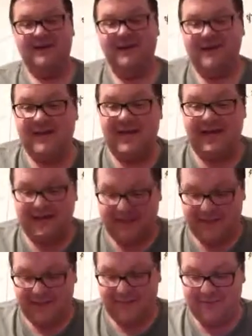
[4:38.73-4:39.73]
Okay,
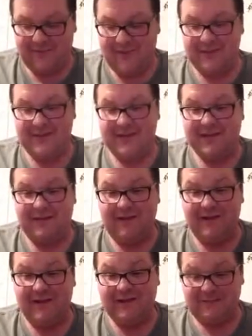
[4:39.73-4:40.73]
so here is
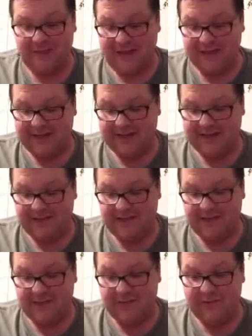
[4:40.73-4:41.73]
Deluxe Impact
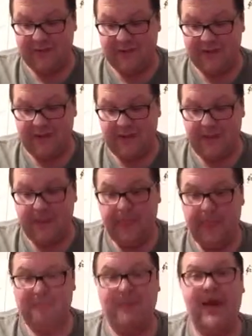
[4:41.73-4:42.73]
Series 3,
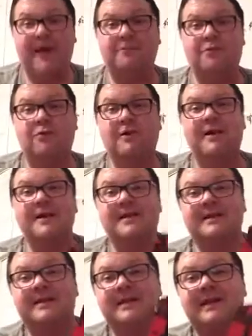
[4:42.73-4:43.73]
Matt
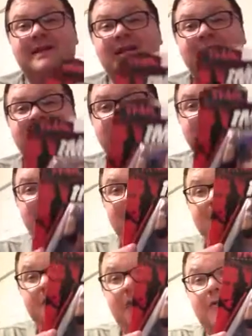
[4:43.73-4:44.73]
Morgan.
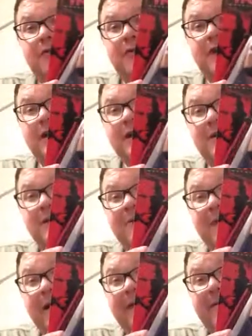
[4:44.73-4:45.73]
Matt Morgan goes
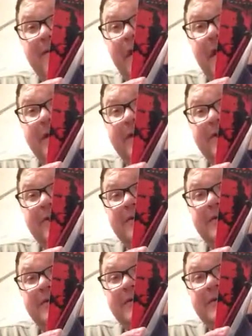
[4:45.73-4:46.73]
by the
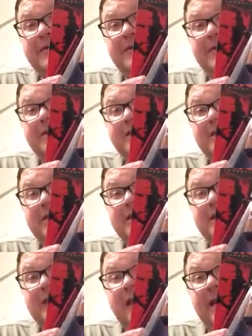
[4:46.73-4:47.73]
moniker The
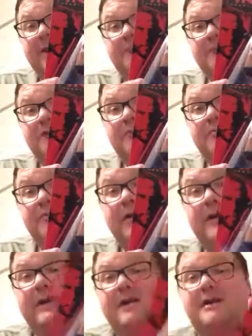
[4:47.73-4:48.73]
Genetic
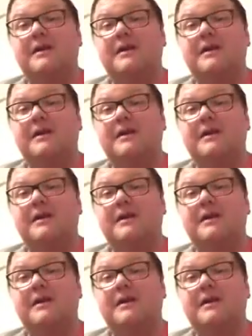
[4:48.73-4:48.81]
Blueprint